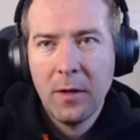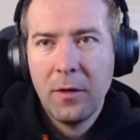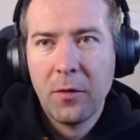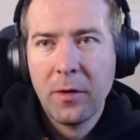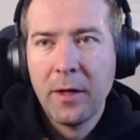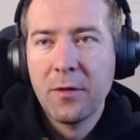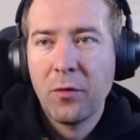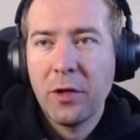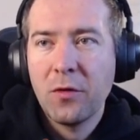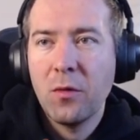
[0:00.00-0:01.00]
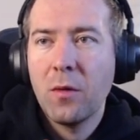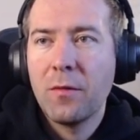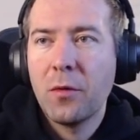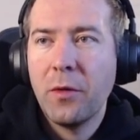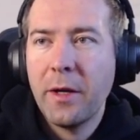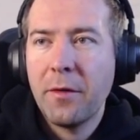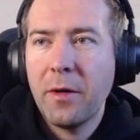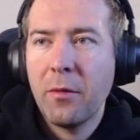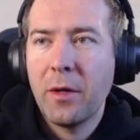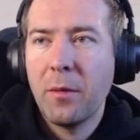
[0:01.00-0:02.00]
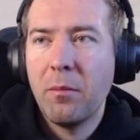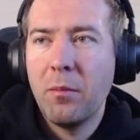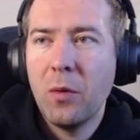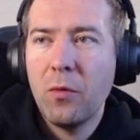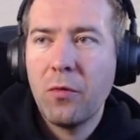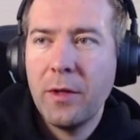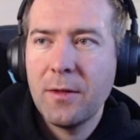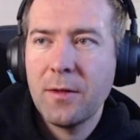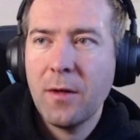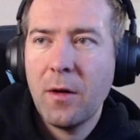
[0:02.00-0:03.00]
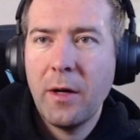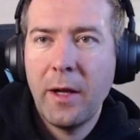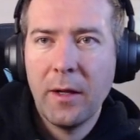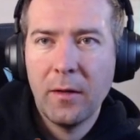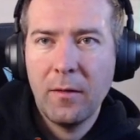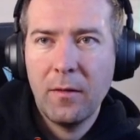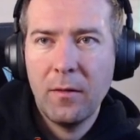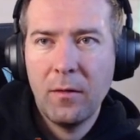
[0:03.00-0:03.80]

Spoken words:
The organizer brings you over to the area where the boat races are held.